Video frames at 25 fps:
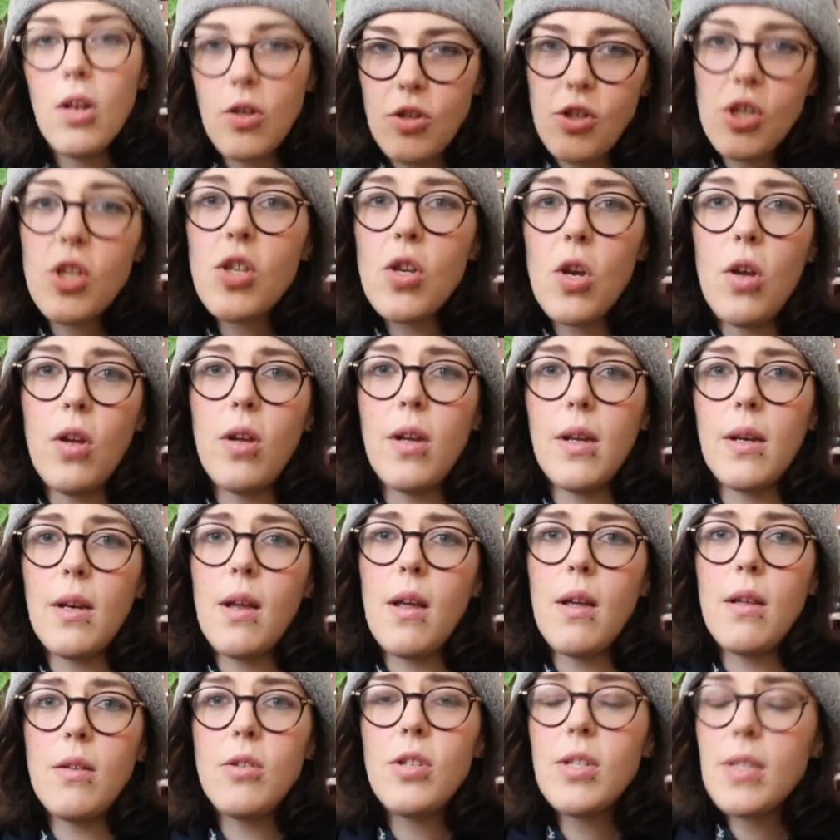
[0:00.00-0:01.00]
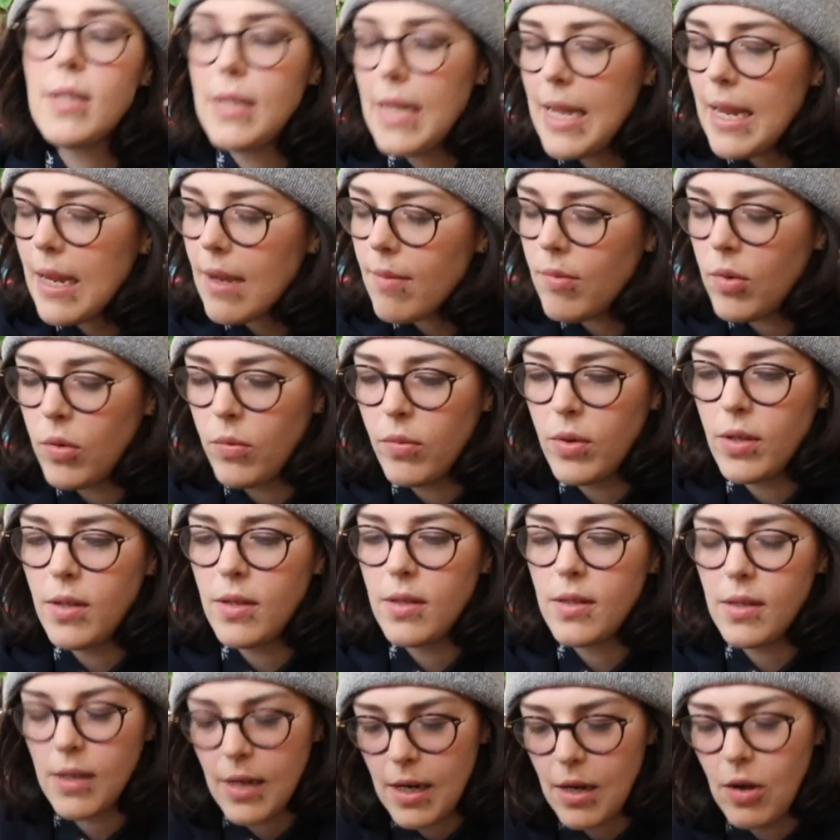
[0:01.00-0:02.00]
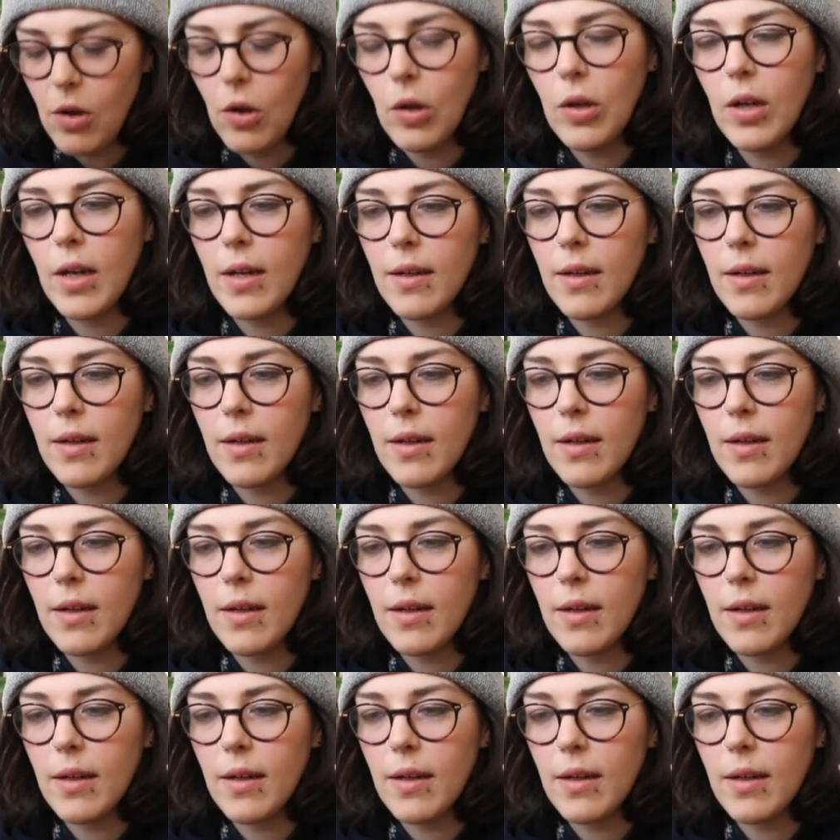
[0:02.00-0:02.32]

Just look at it. Just take a moment and look